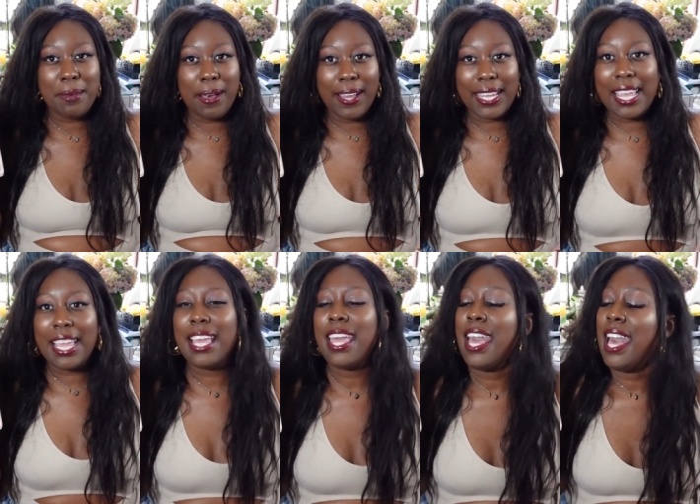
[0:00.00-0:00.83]

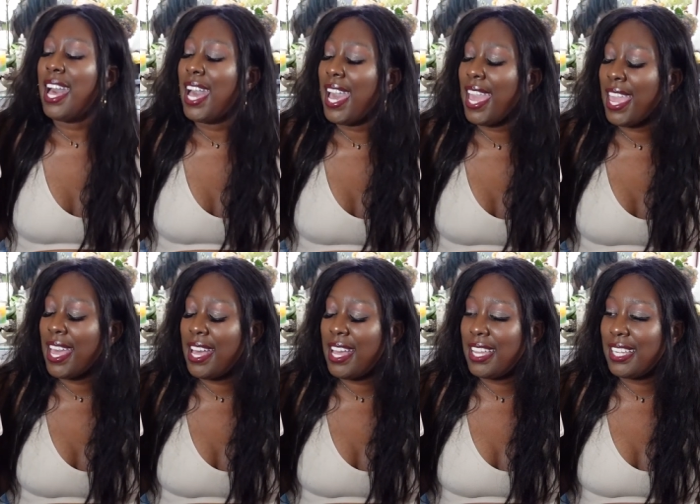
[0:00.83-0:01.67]
money.
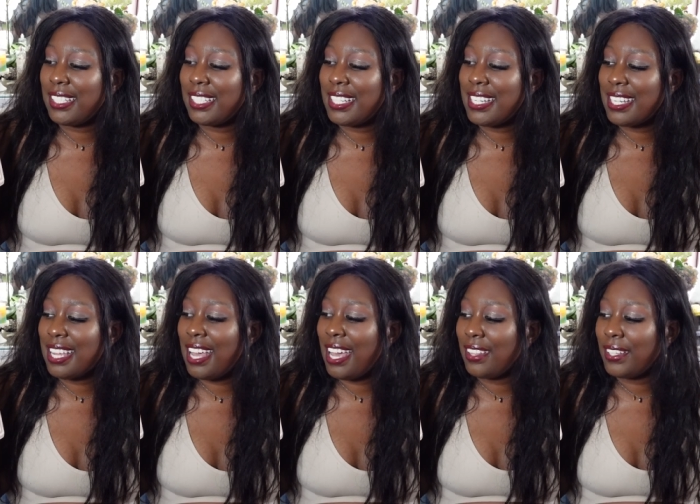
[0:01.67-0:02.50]
And
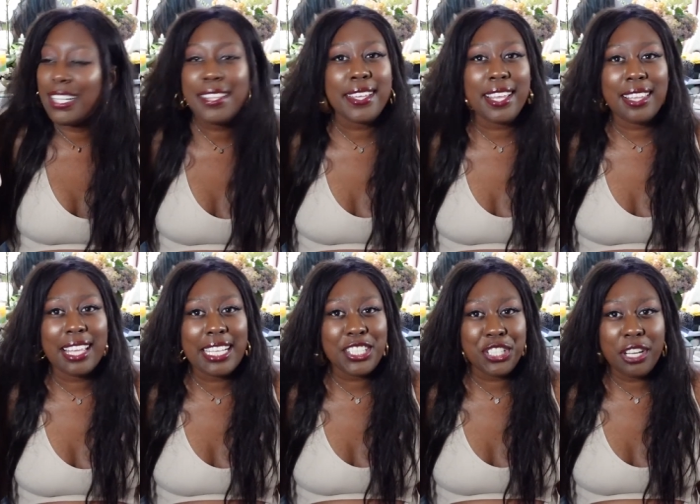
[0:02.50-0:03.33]
I learned that I
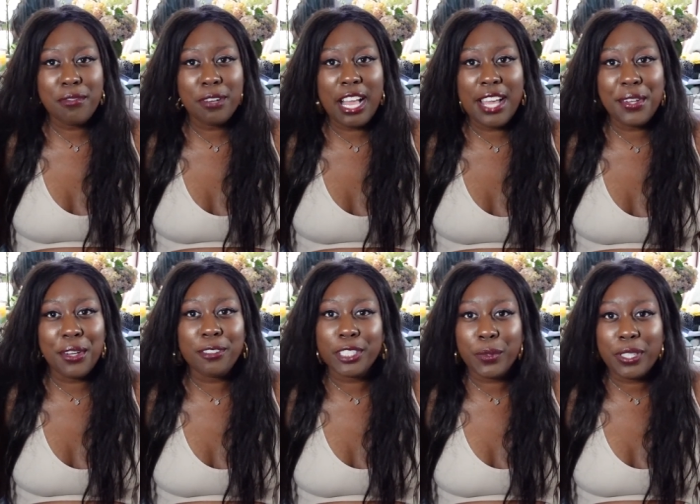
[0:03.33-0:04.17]
like chevron
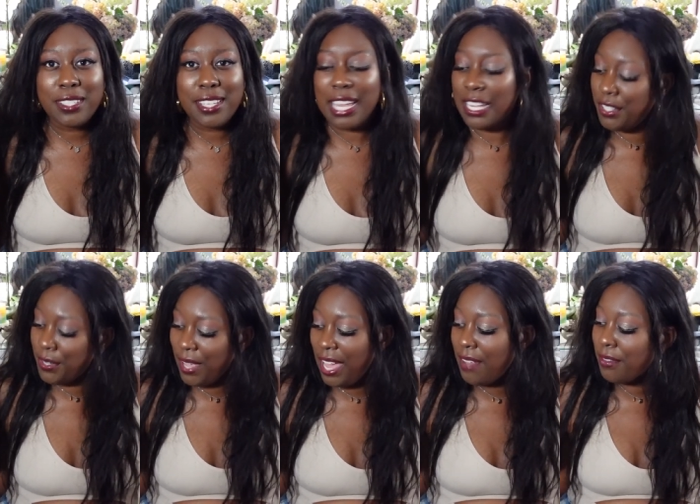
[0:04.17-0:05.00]
over quilted. I
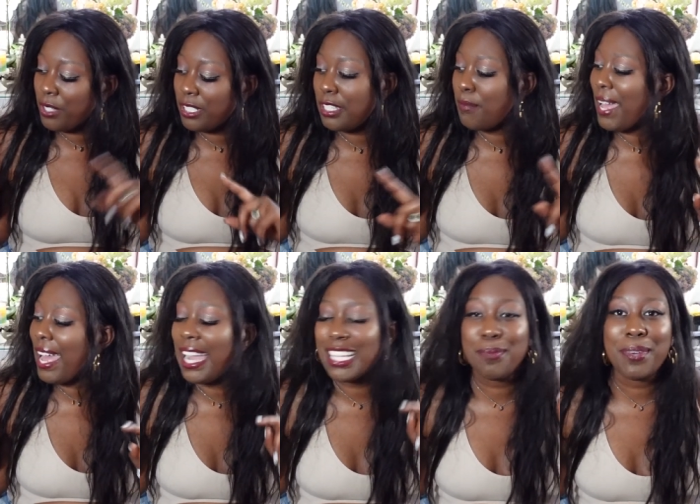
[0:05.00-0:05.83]
do have quilted
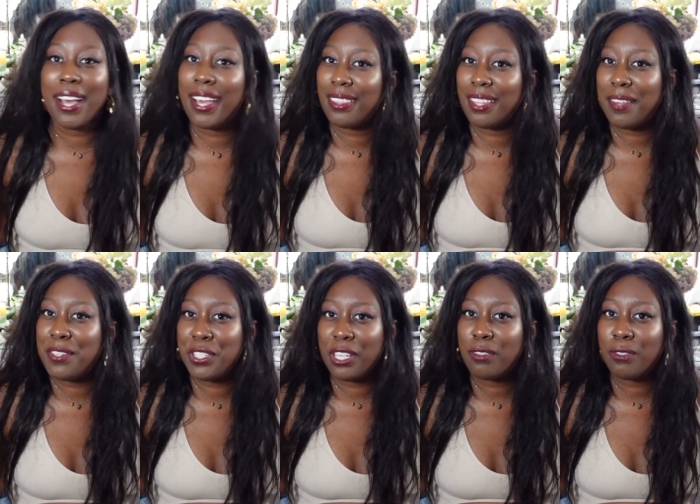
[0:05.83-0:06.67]
bags, but I
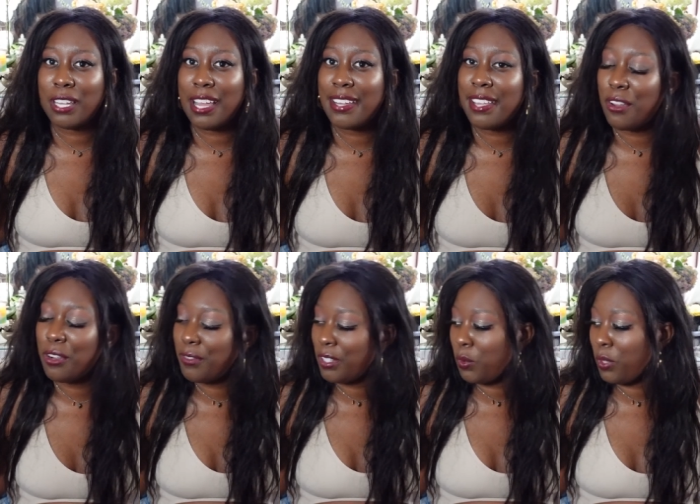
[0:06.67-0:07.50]
love chevron
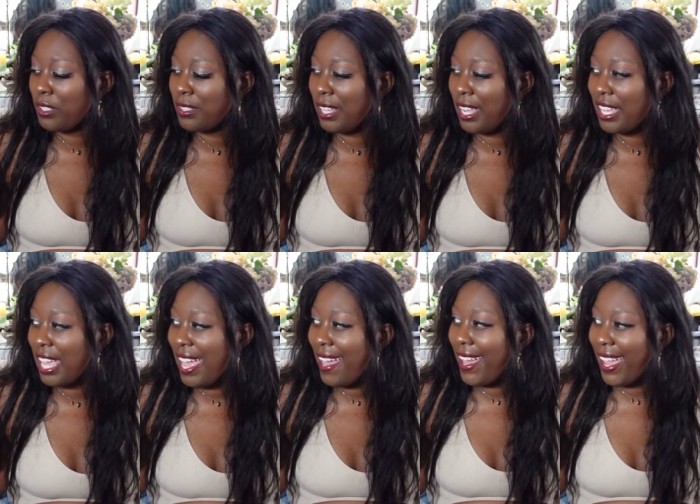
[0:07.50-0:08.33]
over
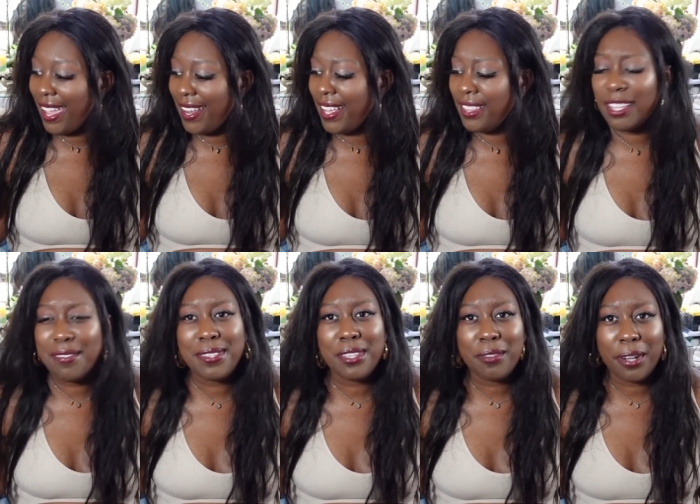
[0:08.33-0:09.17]
quilting. And I
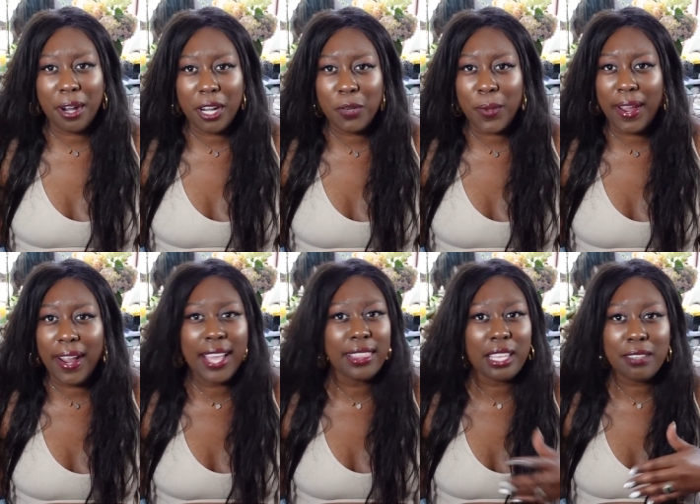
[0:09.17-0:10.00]
love silver hardware.
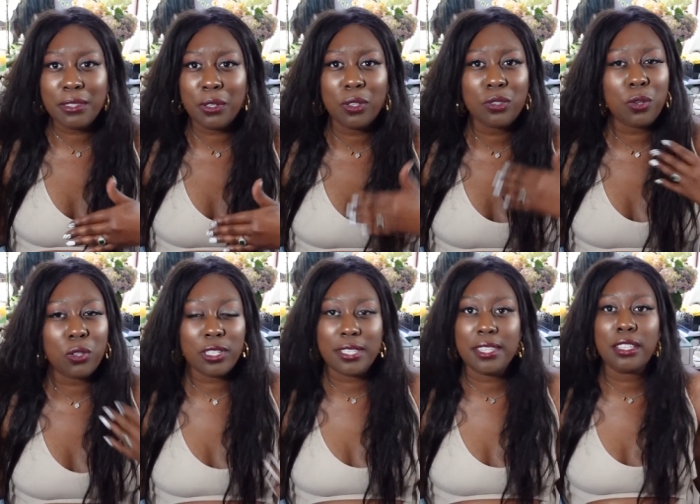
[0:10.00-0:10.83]
I love gold.
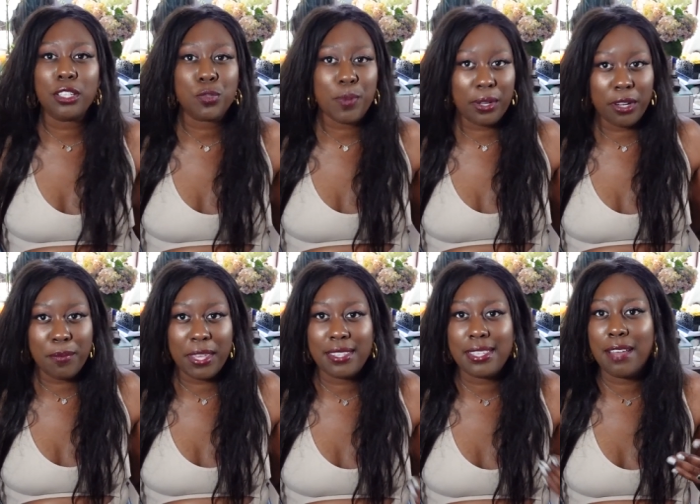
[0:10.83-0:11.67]
Gold, I think, looks better on
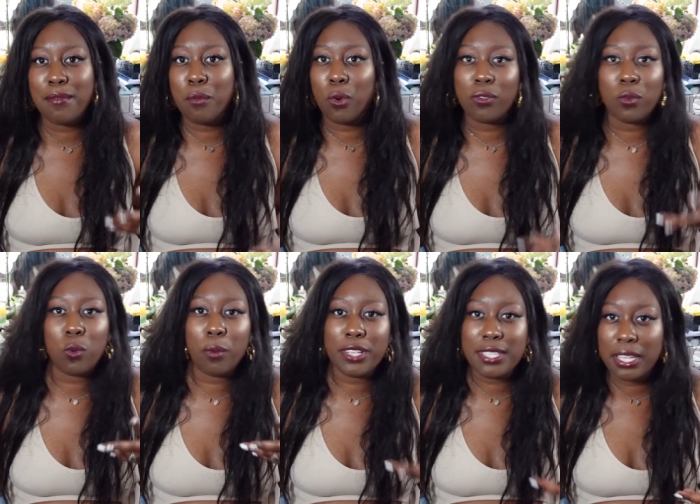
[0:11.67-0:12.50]
me because I have more of a
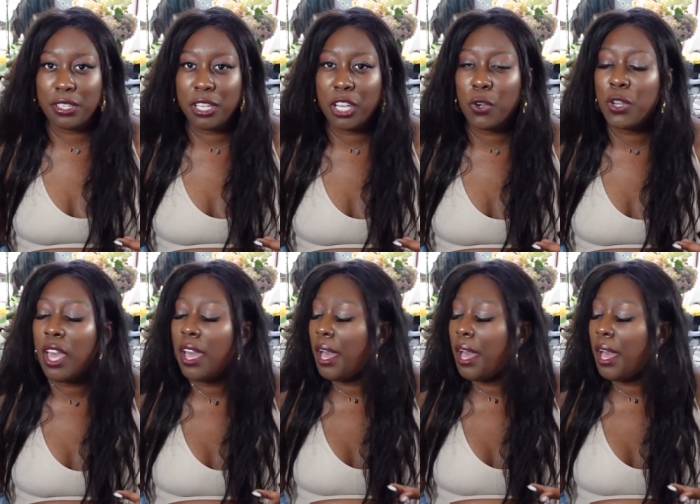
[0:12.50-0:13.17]
warmer skin tone,